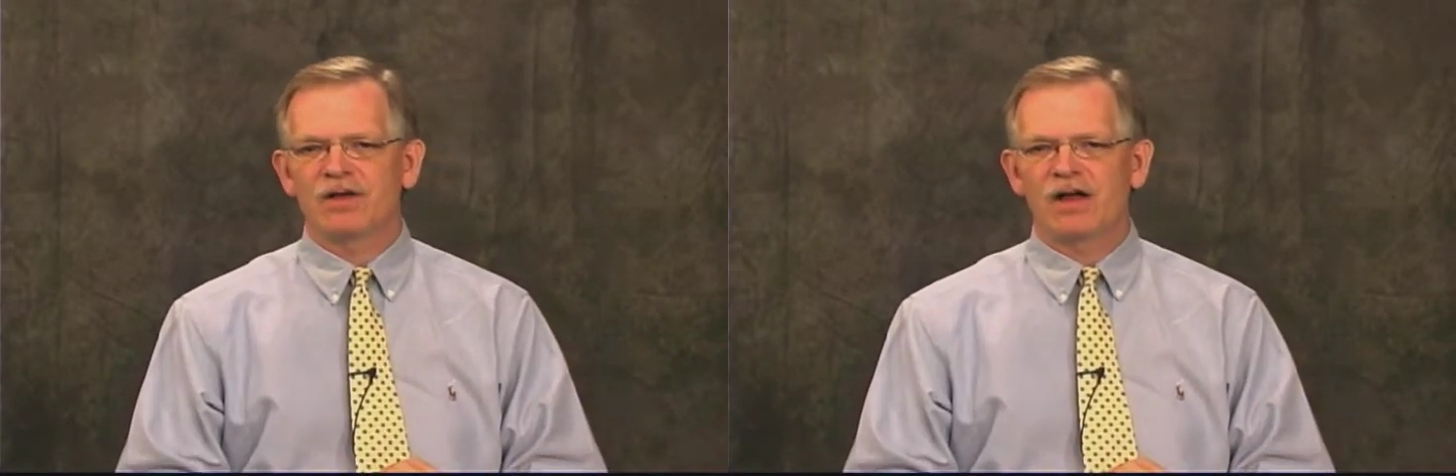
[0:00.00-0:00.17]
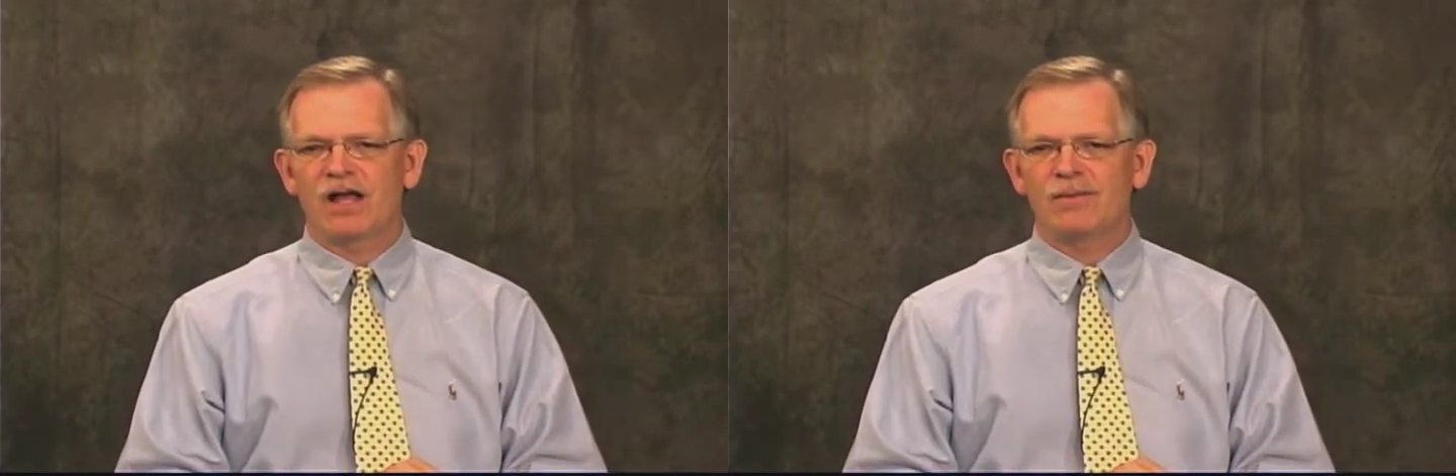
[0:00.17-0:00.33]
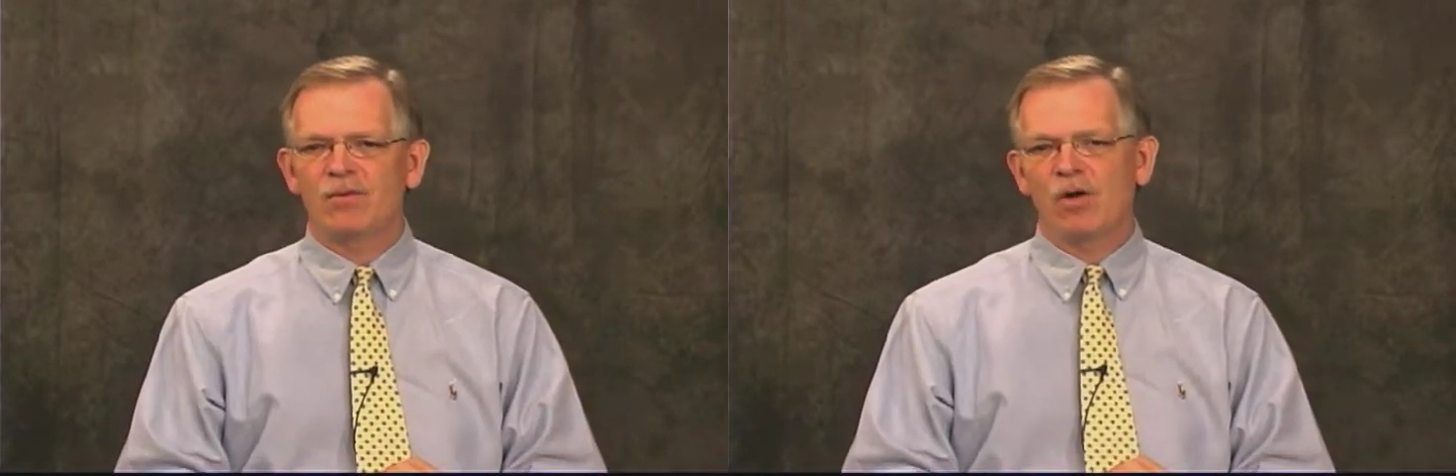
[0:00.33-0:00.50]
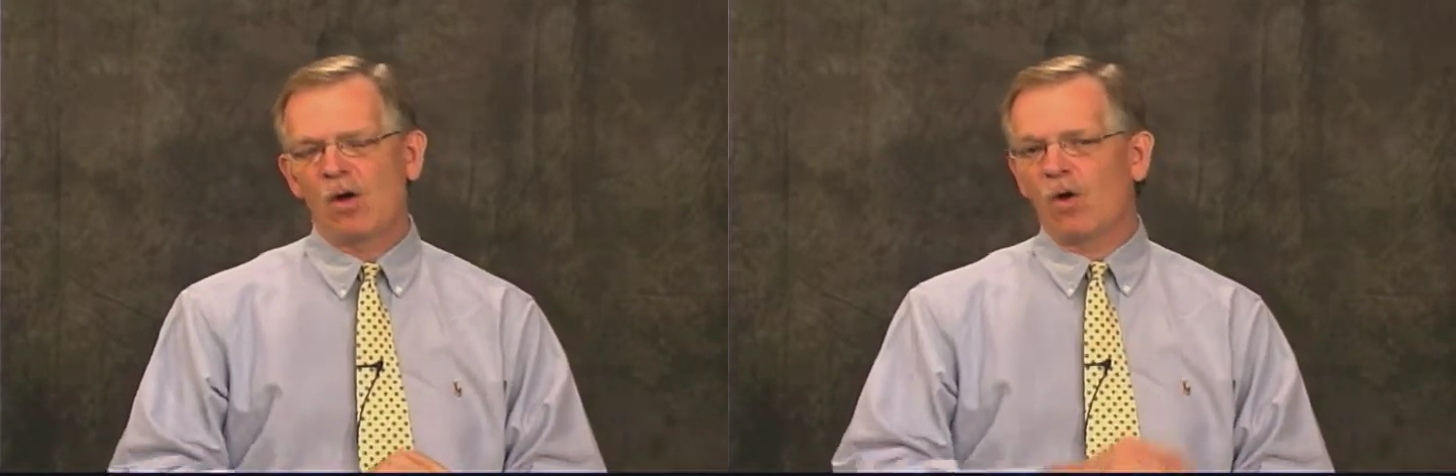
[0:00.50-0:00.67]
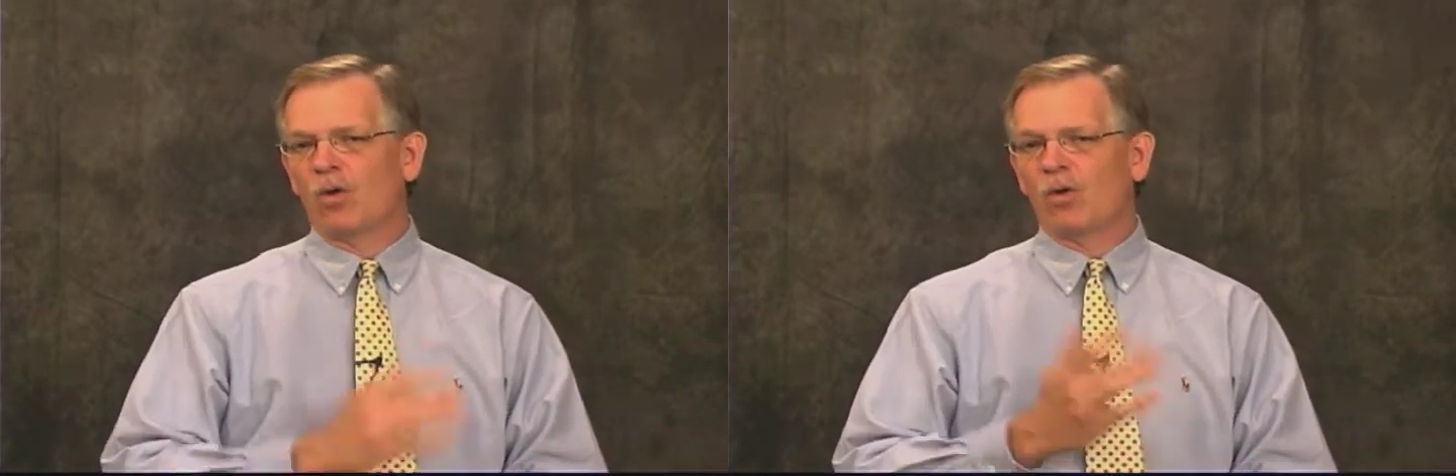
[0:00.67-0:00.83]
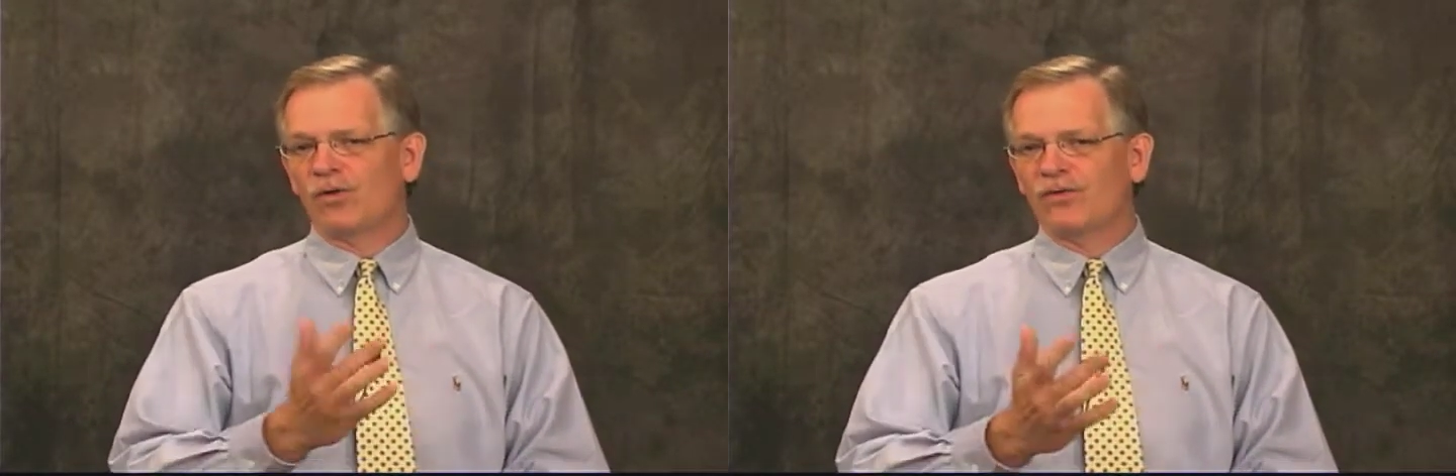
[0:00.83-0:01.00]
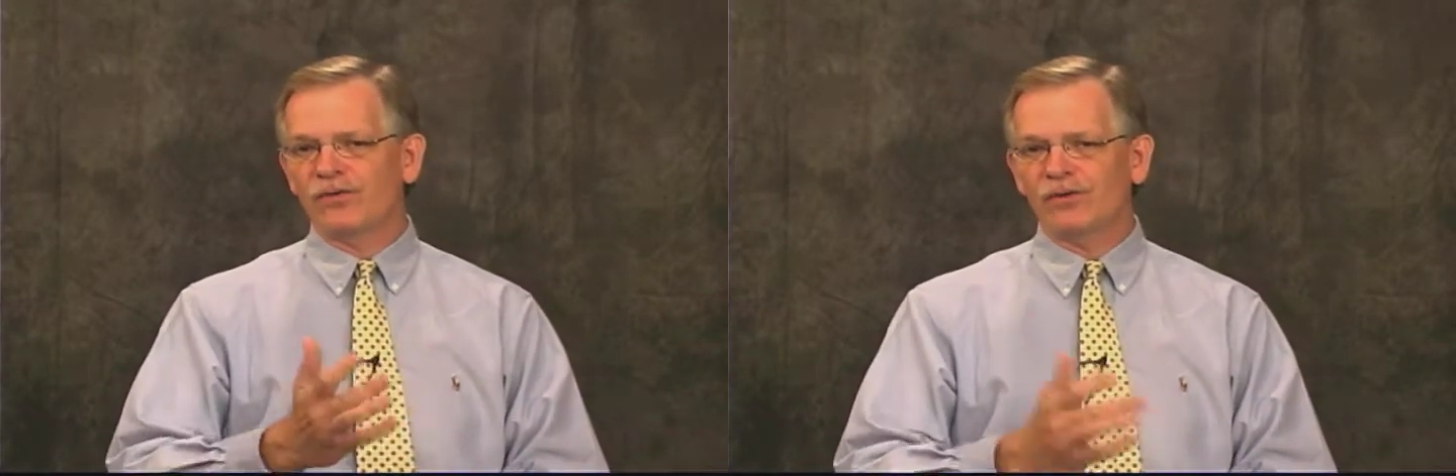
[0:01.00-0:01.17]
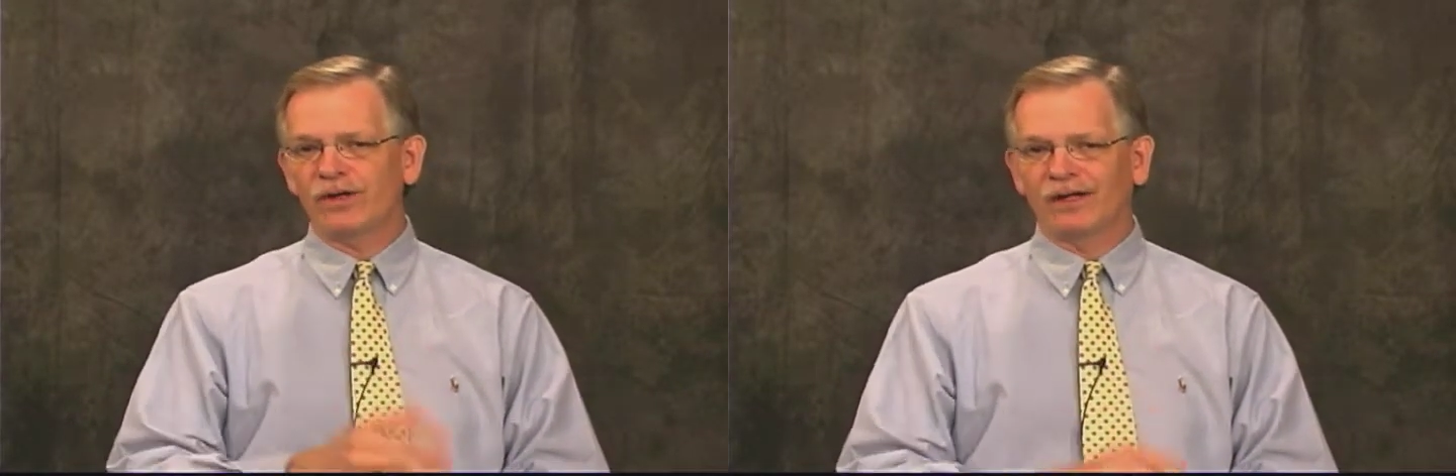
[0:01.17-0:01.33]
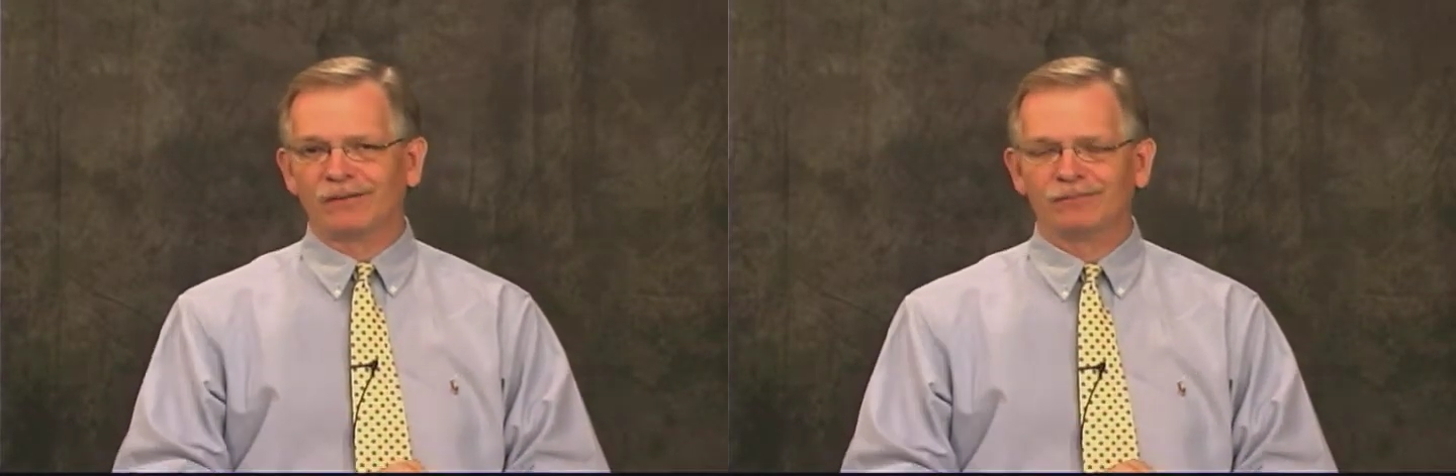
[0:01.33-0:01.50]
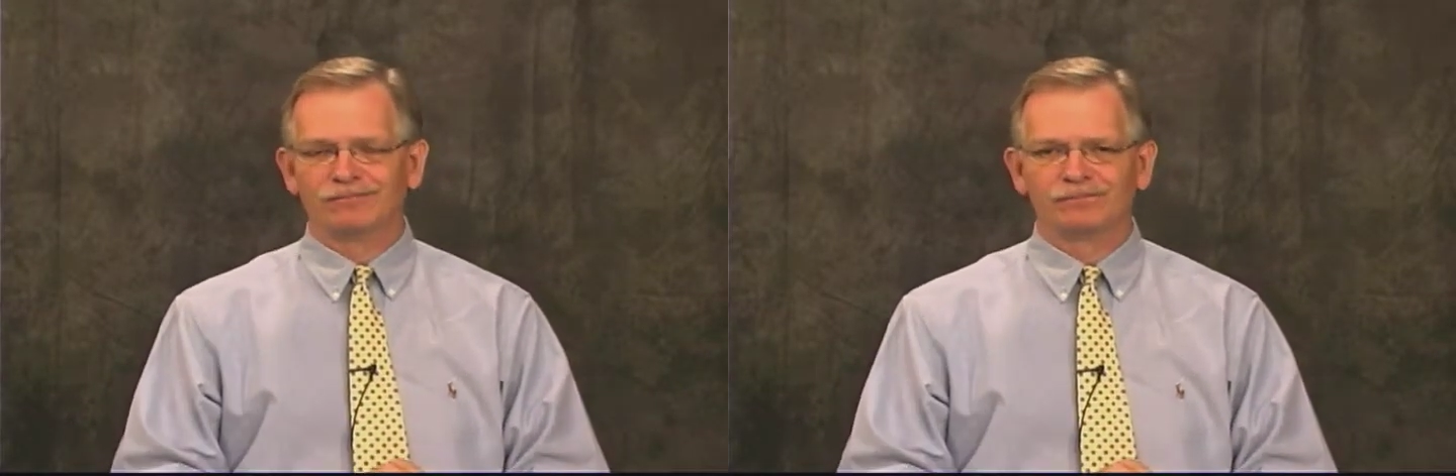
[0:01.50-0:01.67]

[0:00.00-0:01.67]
time or three?